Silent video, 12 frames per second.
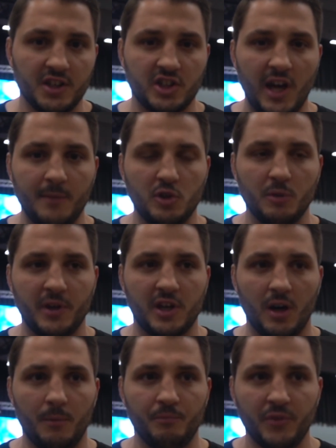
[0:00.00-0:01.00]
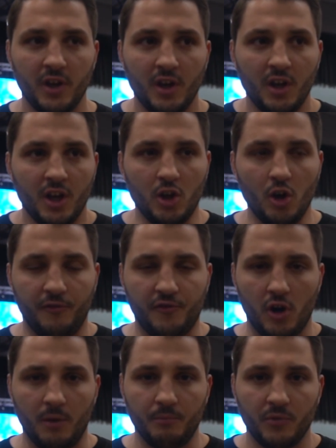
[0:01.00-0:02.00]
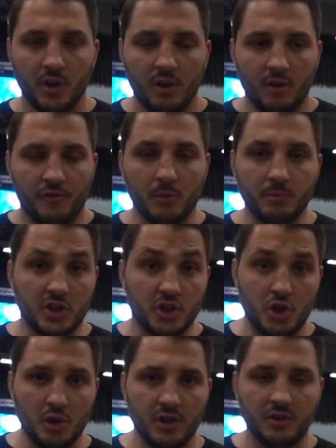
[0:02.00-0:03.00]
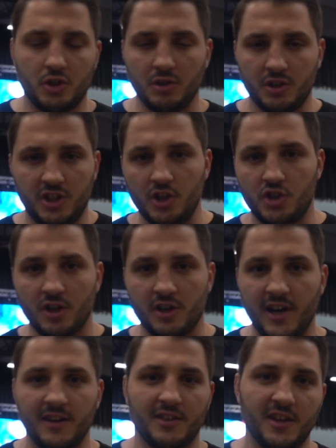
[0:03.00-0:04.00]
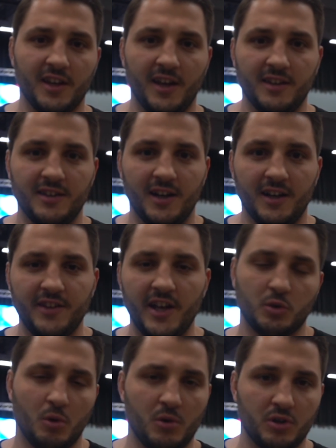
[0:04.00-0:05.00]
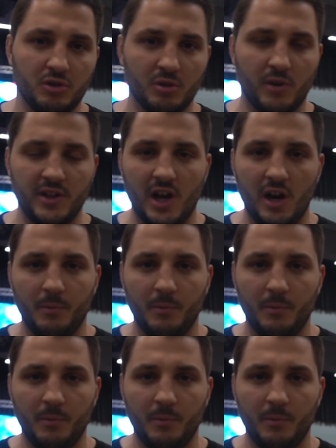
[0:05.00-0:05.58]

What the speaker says: It's time to become, you know, from the student to the teacher kind of thing, and that's what we're doing right now.